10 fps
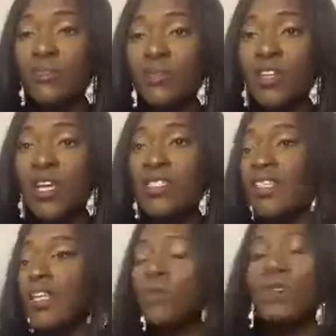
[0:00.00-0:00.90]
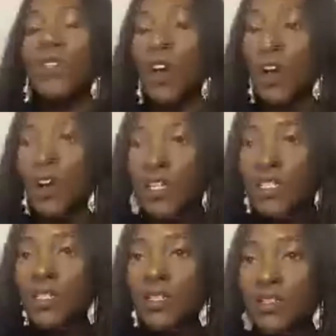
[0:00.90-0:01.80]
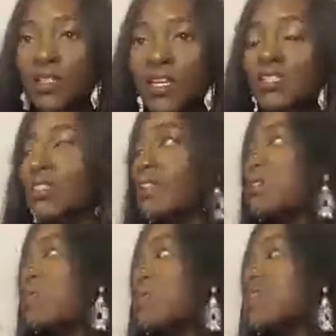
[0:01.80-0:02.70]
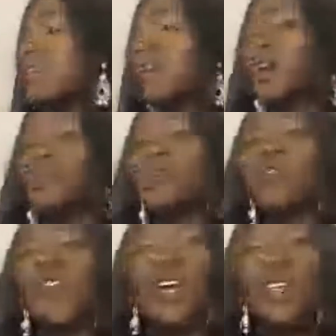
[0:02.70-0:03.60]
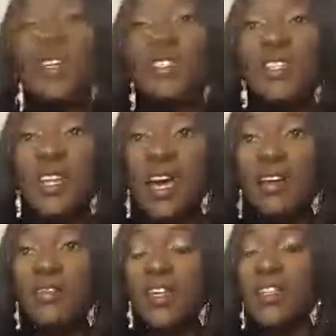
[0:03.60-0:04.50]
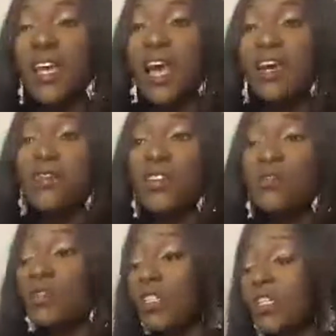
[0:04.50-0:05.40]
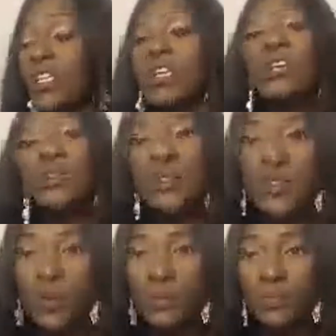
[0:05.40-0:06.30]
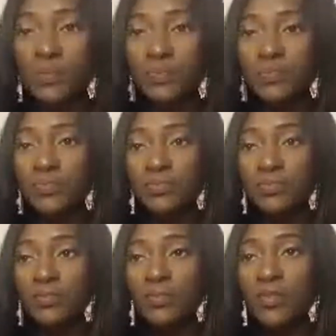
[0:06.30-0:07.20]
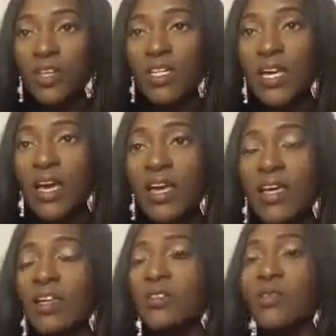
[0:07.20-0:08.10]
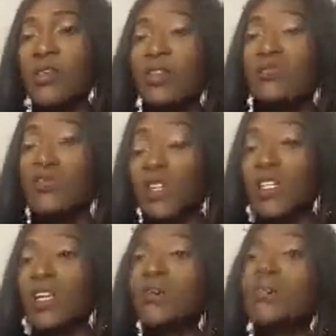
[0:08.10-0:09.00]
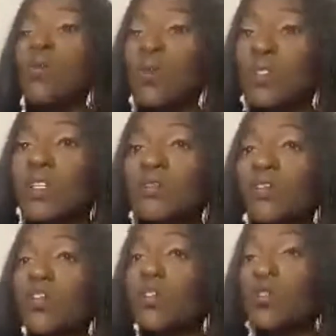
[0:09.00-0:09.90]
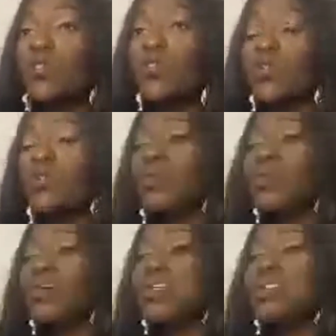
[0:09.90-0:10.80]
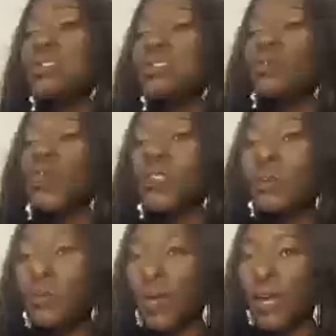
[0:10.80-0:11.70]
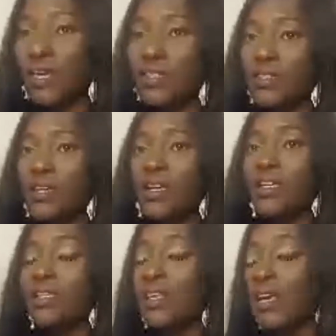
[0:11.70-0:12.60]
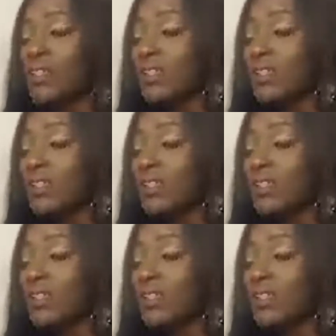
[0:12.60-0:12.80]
is dealing with hurt, is dealing with failures in life that they haven't really healed from. Yeah, so it's really important for you to deal with pain. Get